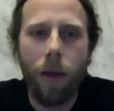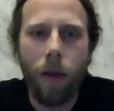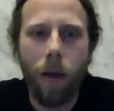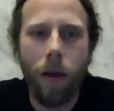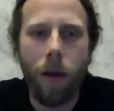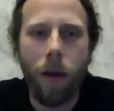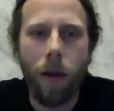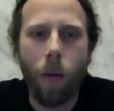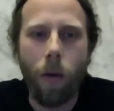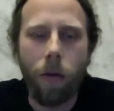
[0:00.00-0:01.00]
uh,
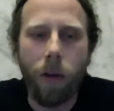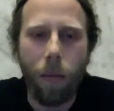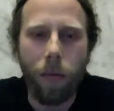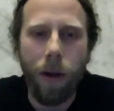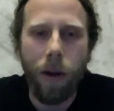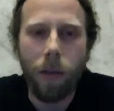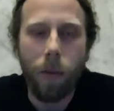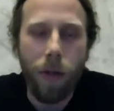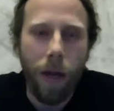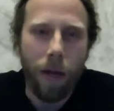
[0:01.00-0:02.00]
I worked a couple of years
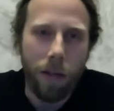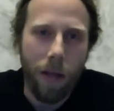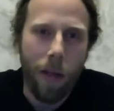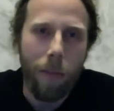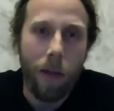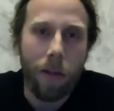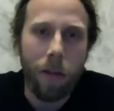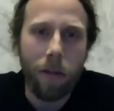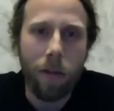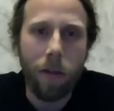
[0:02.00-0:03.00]
with that same
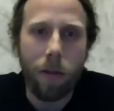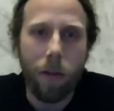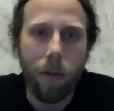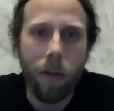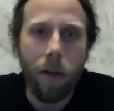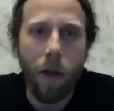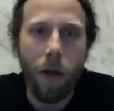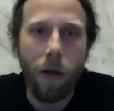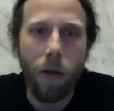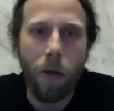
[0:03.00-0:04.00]
agent, but then
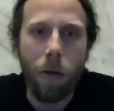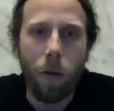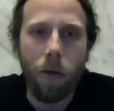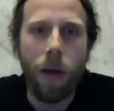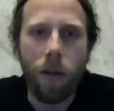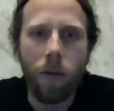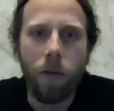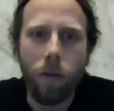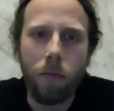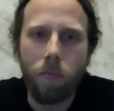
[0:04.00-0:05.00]
I thought that
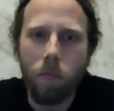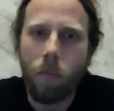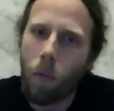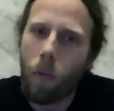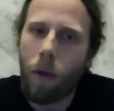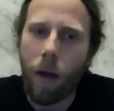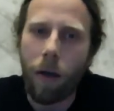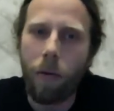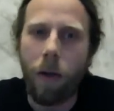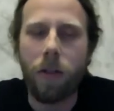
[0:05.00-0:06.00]
we kind
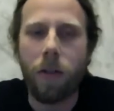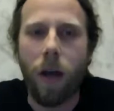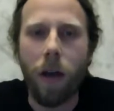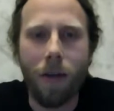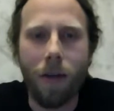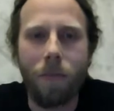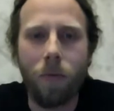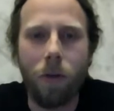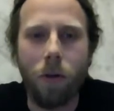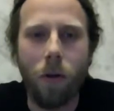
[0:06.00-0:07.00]
of got stuck.
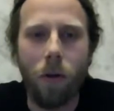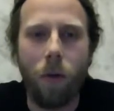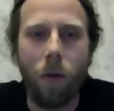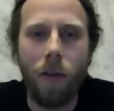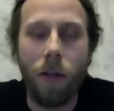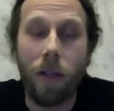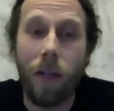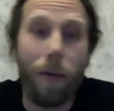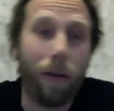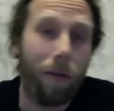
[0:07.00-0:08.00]
So I just
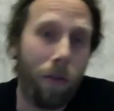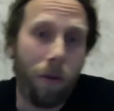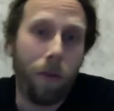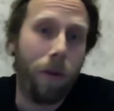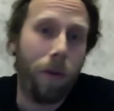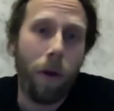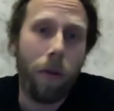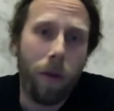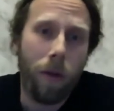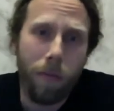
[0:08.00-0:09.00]
emailed a few other
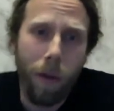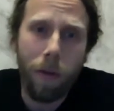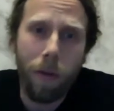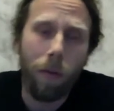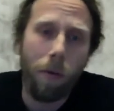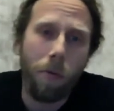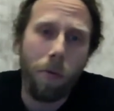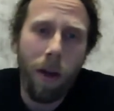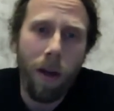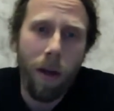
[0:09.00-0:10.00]
ones, maybe two or
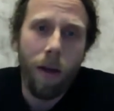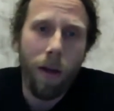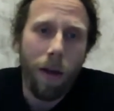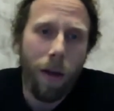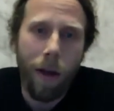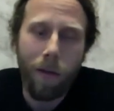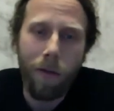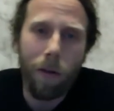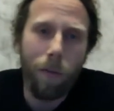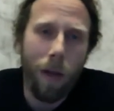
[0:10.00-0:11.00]
three, and had a
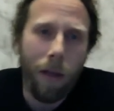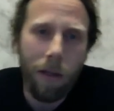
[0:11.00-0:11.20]
few meetings,